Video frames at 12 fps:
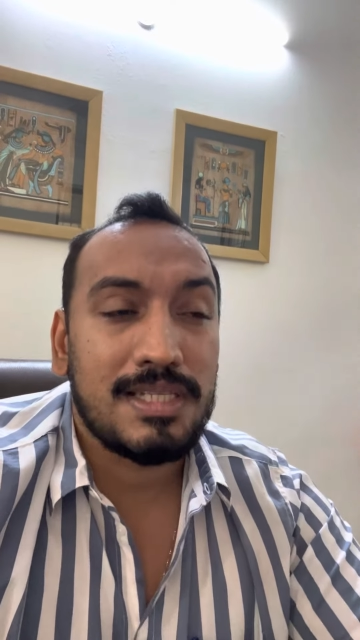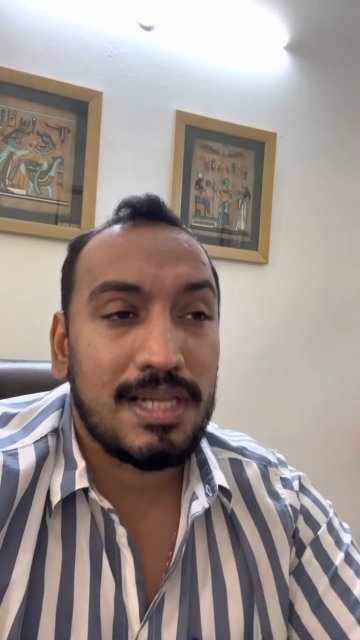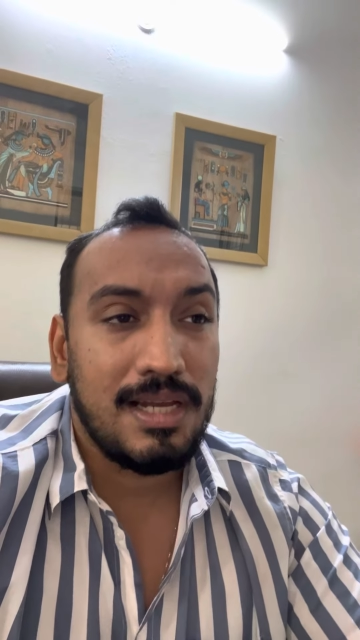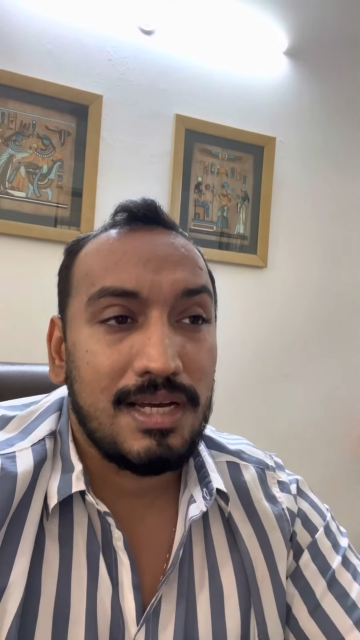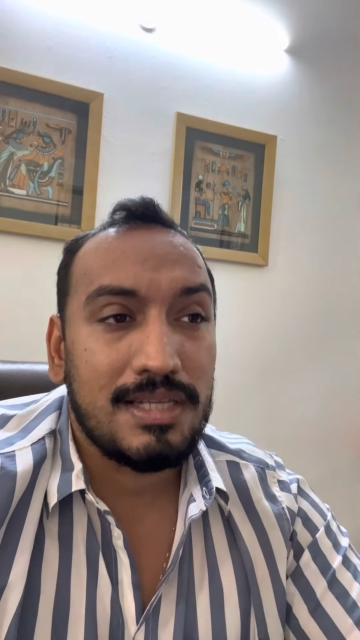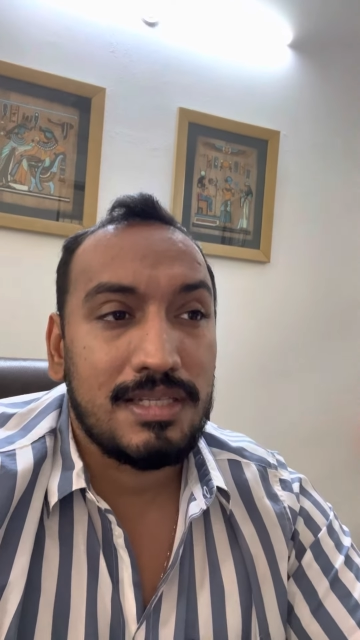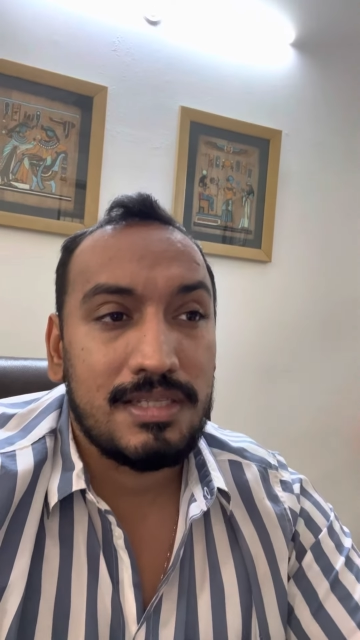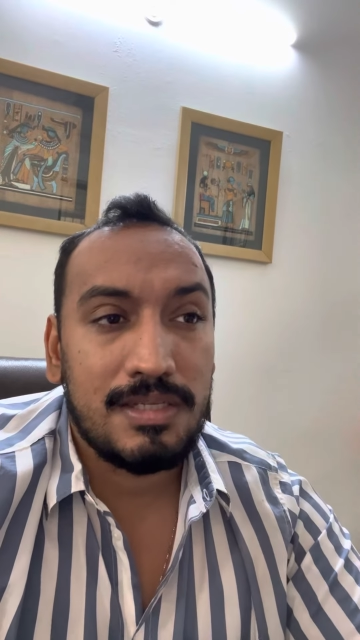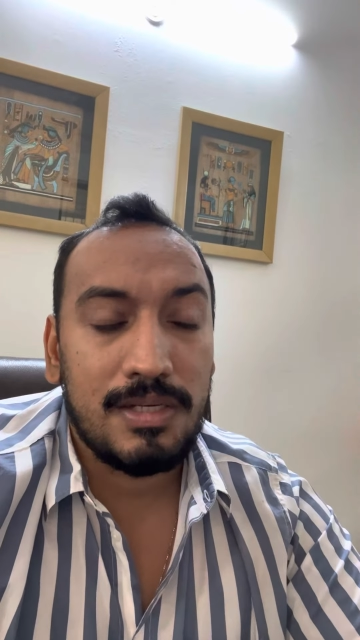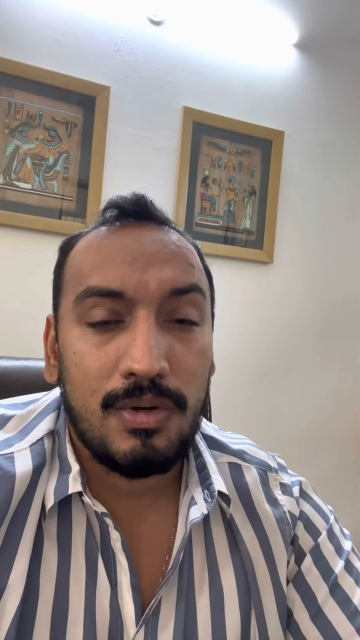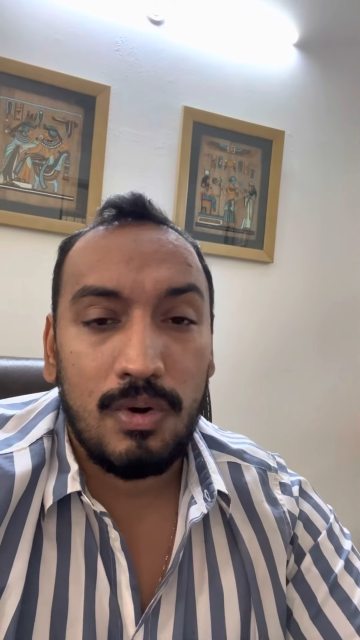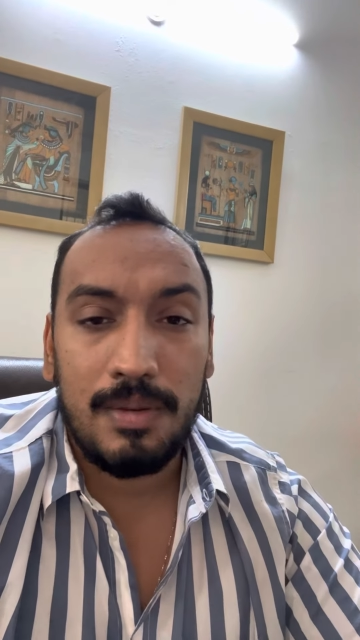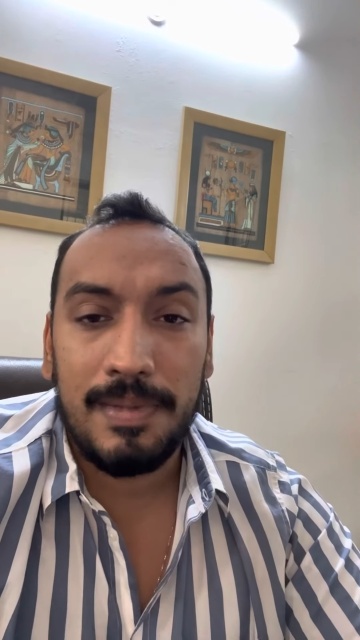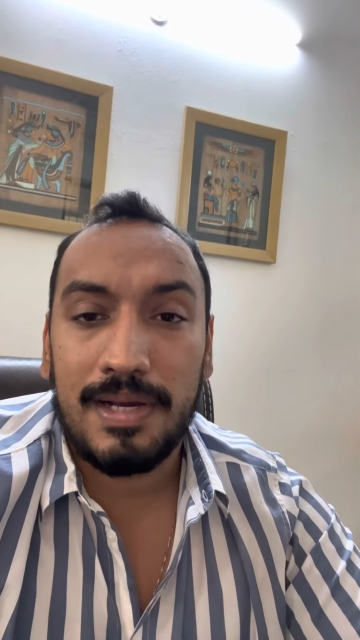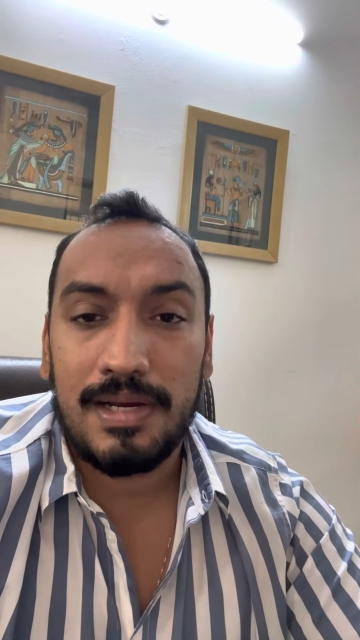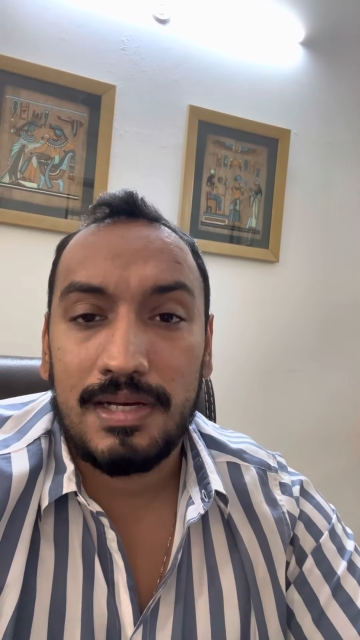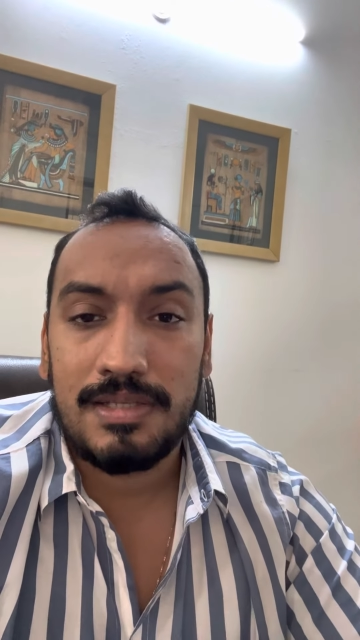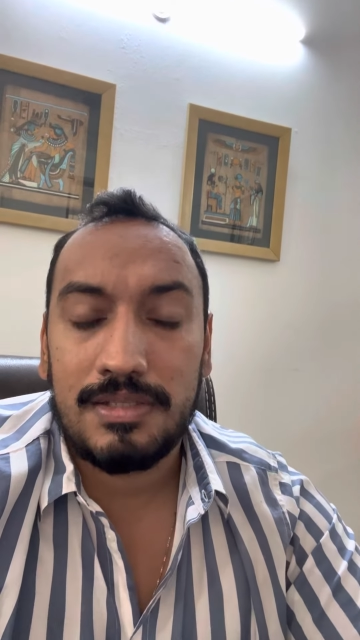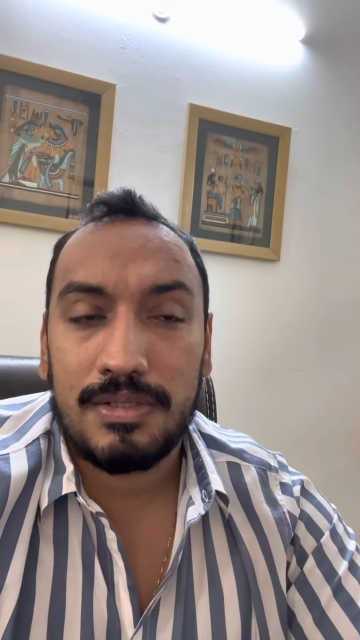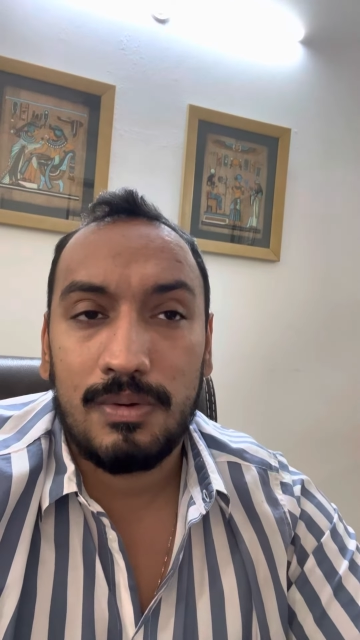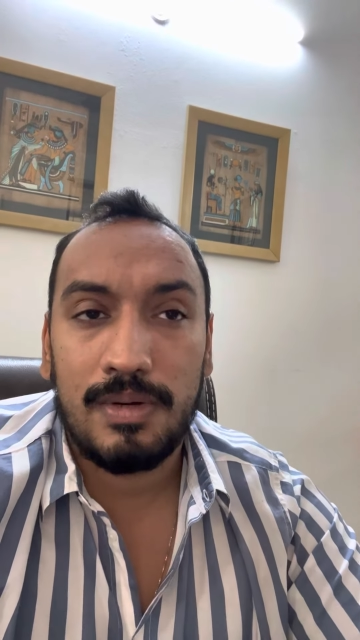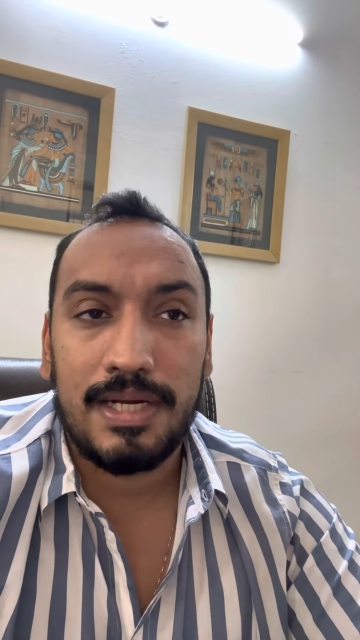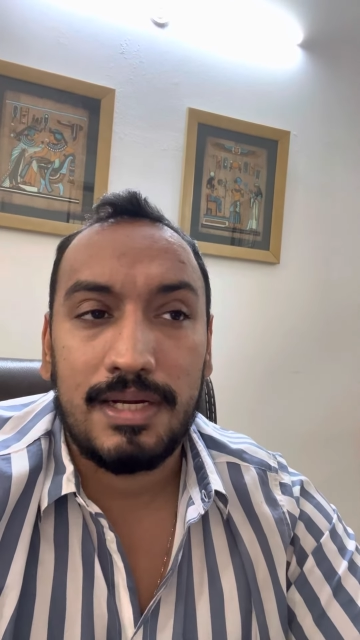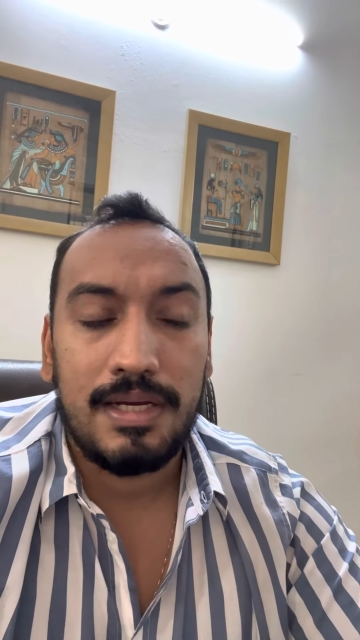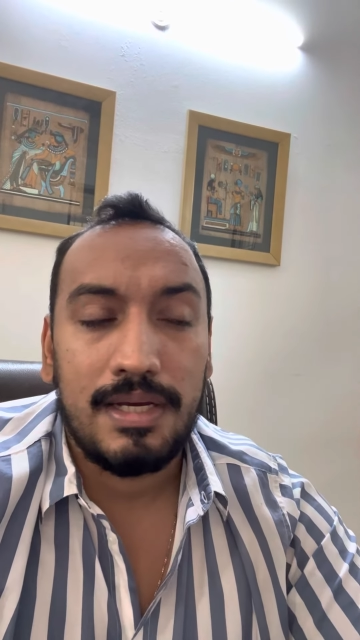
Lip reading: class, this is economy class, you know, like